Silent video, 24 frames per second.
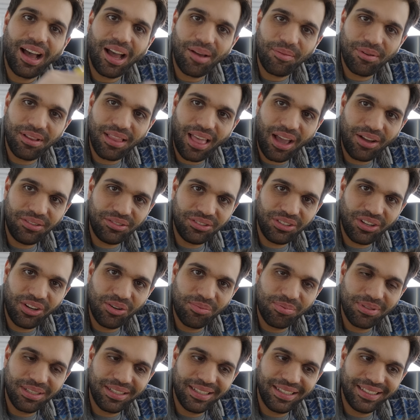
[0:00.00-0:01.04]
I'm allowed to
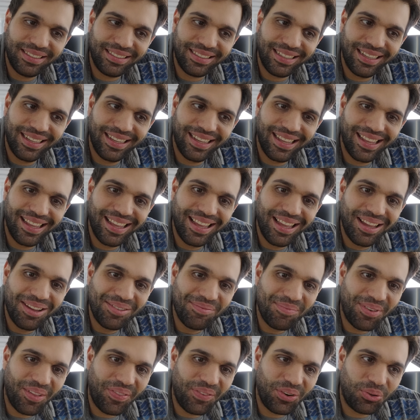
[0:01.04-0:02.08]
open it,
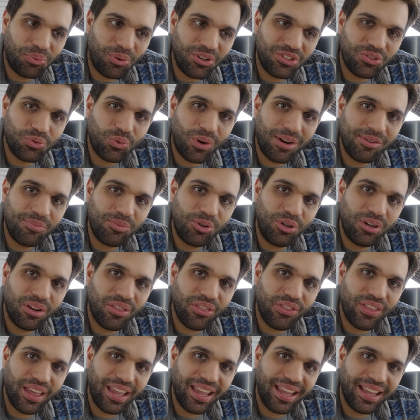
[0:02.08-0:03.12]
but there was one more
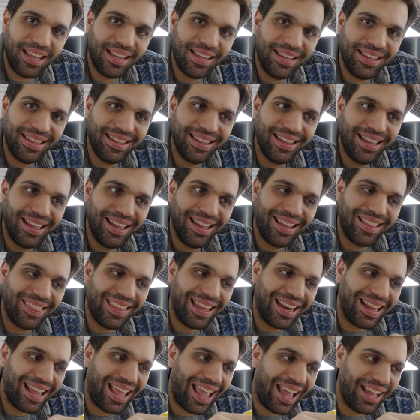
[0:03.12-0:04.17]
thing
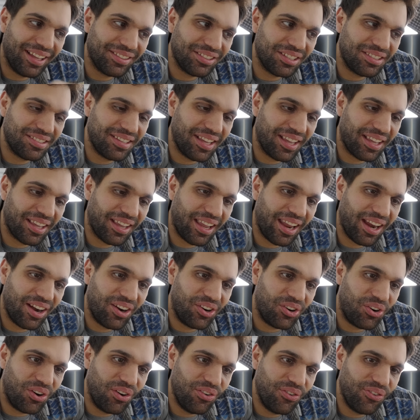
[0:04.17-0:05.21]
that I had to take
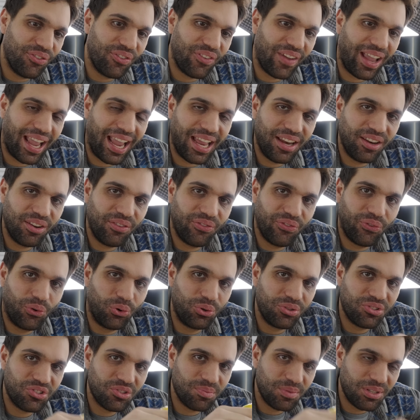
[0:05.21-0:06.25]
care of, and he
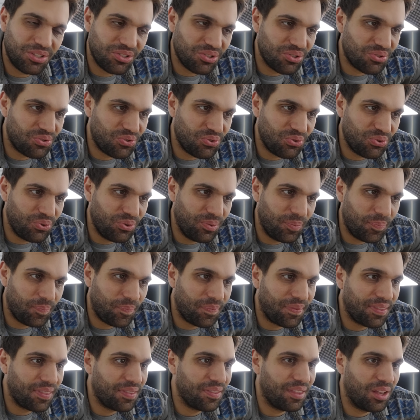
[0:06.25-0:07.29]
forced me to do.
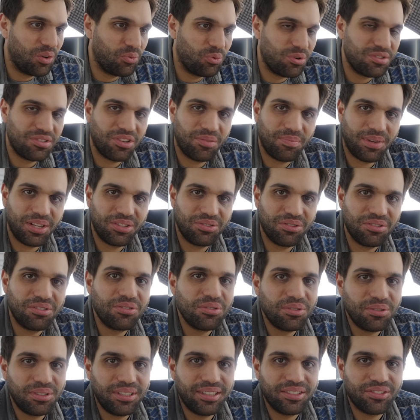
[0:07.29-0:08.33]
That was on my
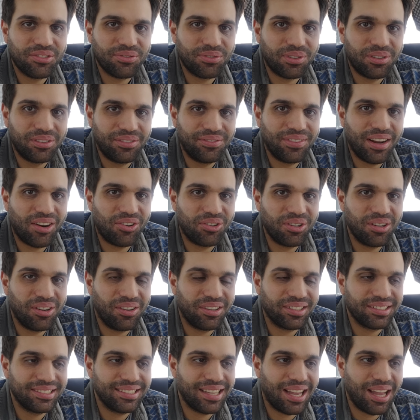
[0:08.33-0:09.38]
to-do list for a very
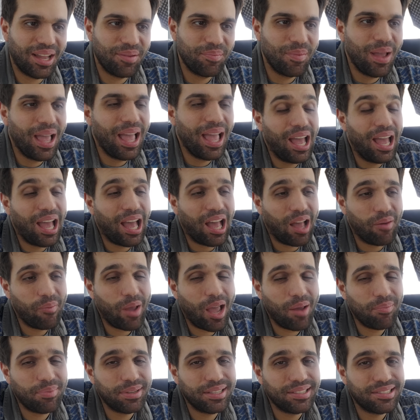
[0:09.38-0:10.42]
long time. I'm
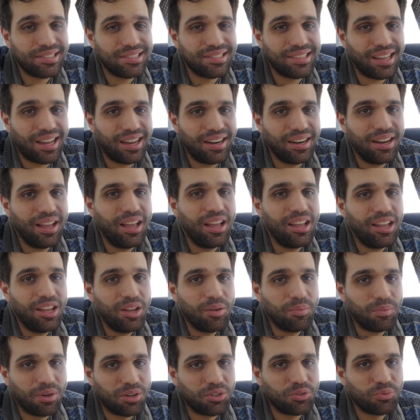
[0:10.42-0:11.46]
happy it's done,
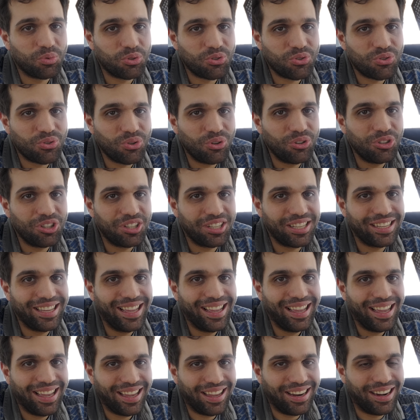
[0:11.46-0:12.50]
but it was dirty
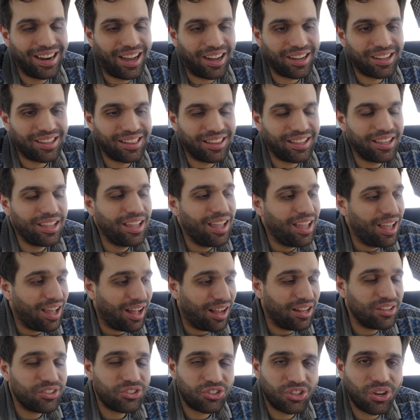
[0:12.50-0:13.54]
and ugly.
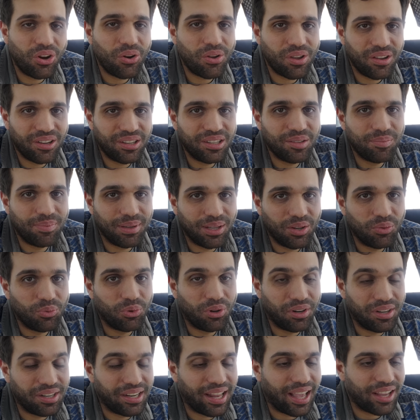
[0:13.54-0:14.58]
I'll show you in a bit
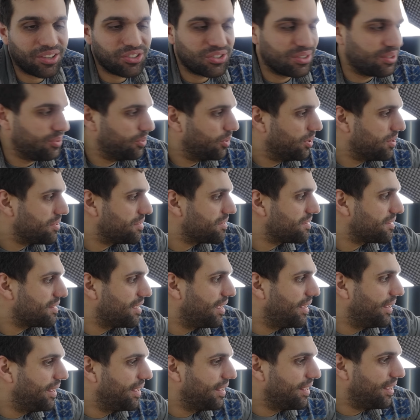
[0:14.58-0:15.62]
what it actually was.
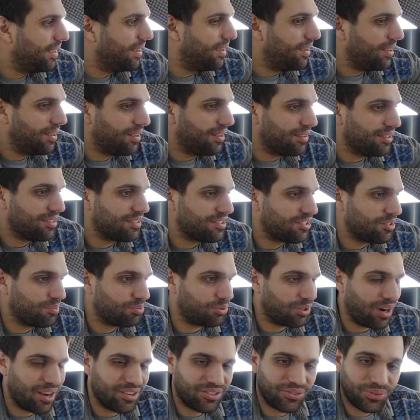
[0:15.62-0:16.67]
Uh,
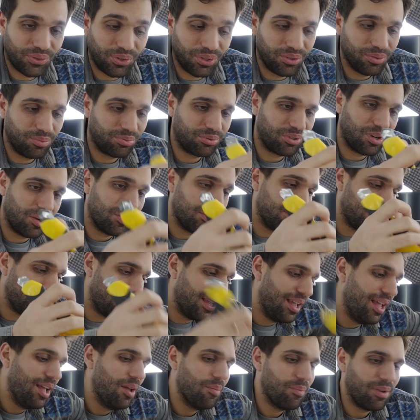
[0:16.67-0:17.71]
surprise for you probably.
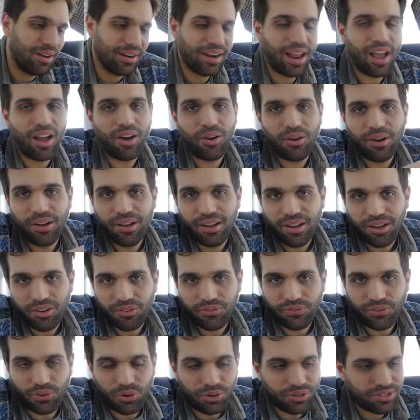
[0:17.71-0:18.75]
But now,
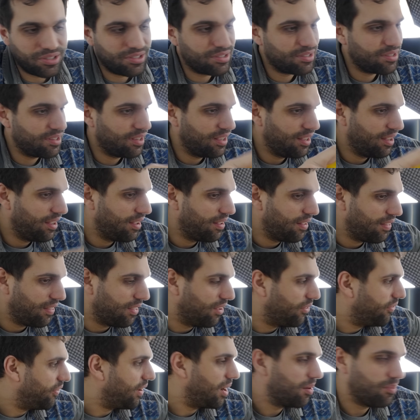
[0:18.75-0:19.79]
first,
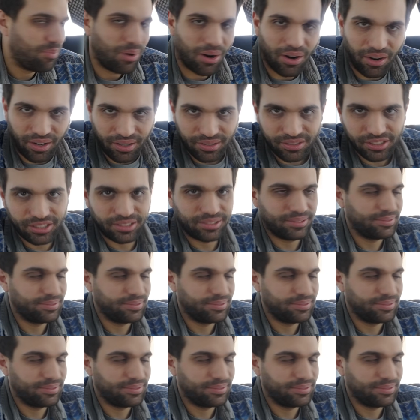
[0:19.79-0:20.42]
the fun part.